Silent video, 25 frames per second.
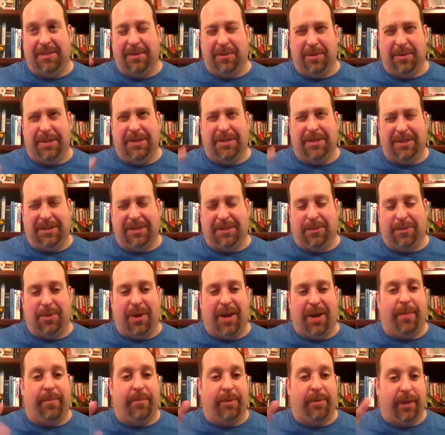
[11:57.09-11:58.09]
the risk to
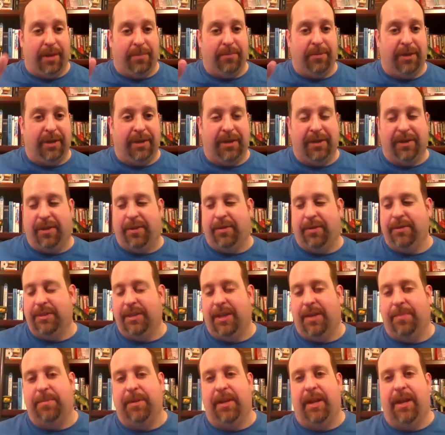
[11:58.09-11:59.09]
ramble, I'm going to close
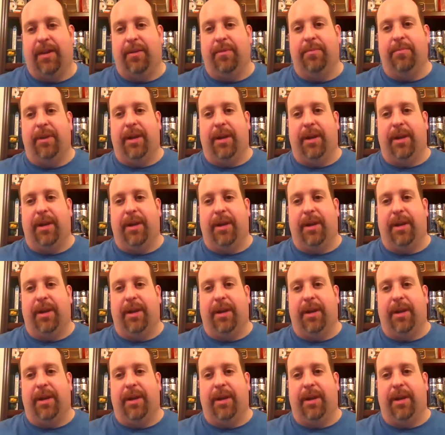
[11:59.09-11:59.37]
up now.